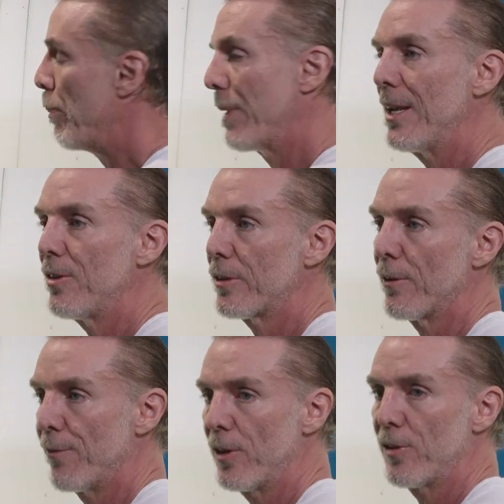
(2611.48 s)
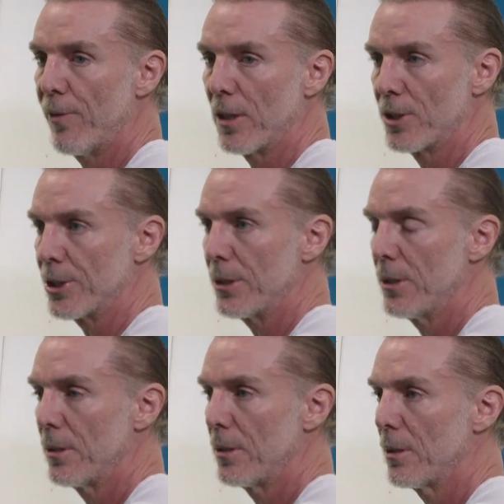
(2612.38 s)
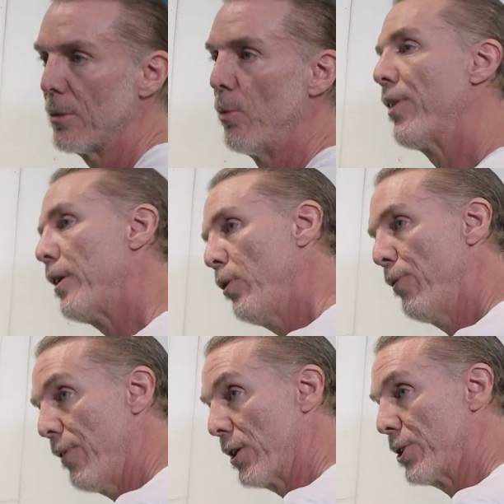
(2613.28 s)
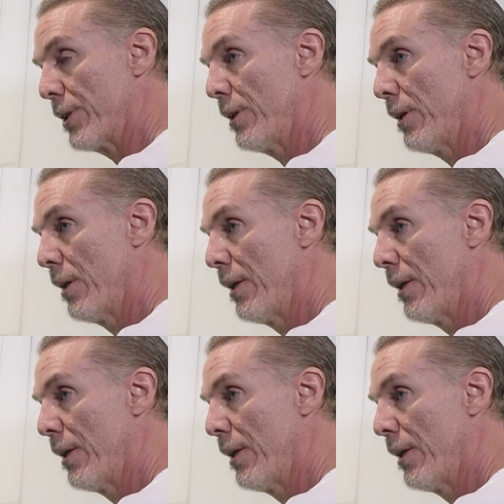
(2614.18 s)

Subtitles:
replace the first function with a new function,